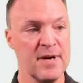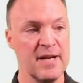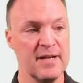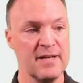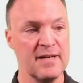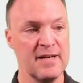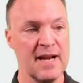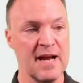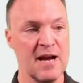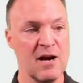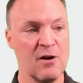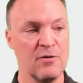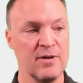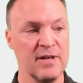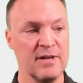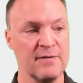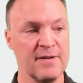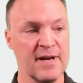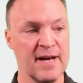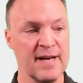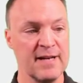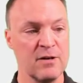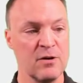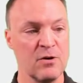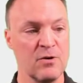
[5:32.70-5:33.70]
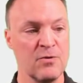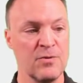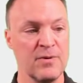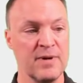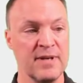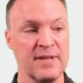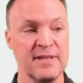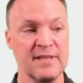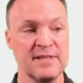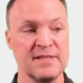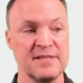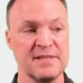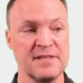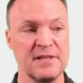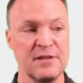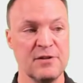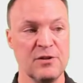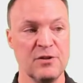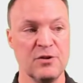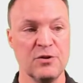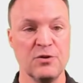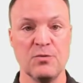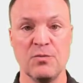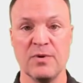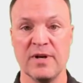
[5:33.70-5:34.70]
But now if I go, and this is a
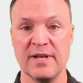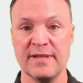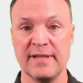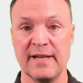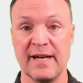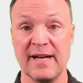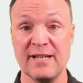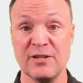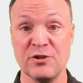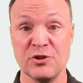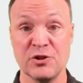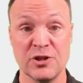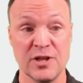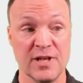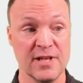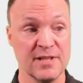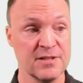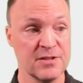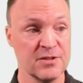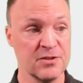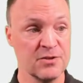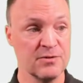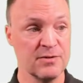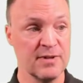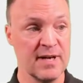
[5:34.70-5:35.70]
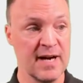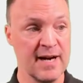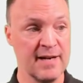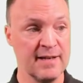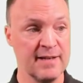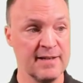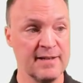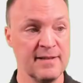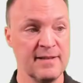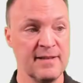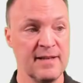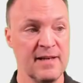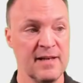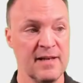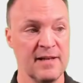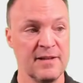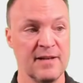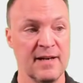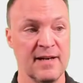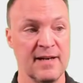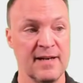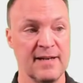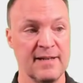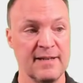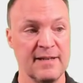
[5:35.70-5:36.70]
new one that I just created,
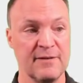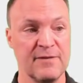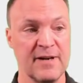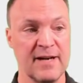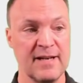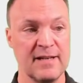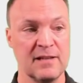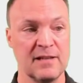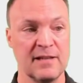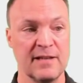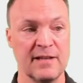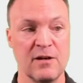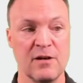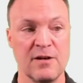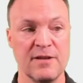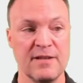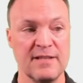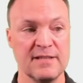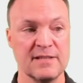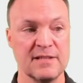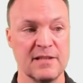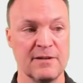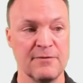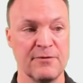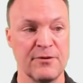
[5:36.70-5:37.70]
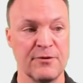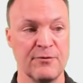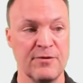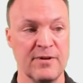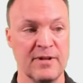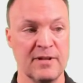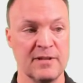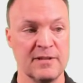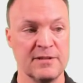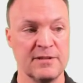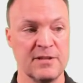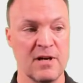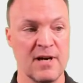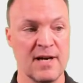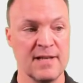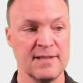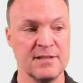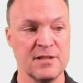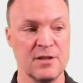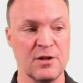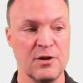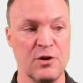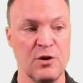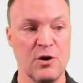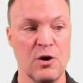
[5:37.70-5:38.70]
uh, if I click on these three little
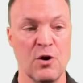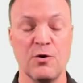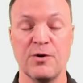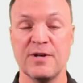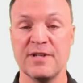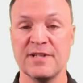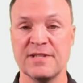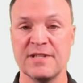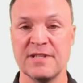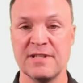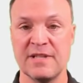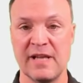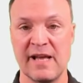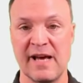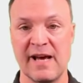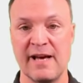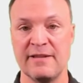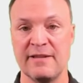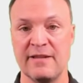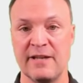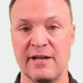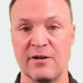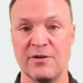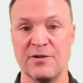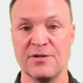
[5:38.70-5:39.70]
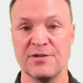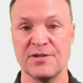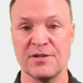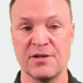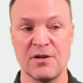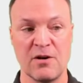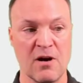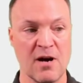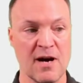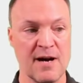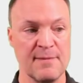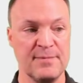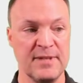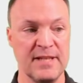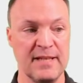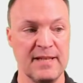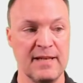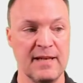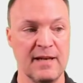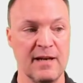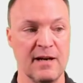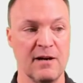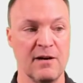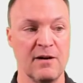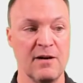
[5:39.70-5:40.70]
dots, notice that there's copy
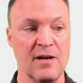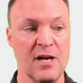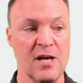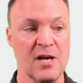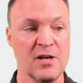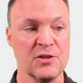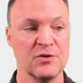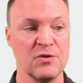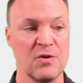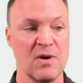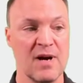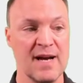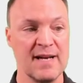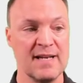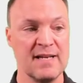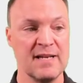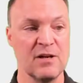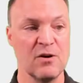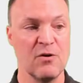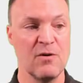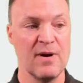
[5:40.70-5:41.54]
here. So I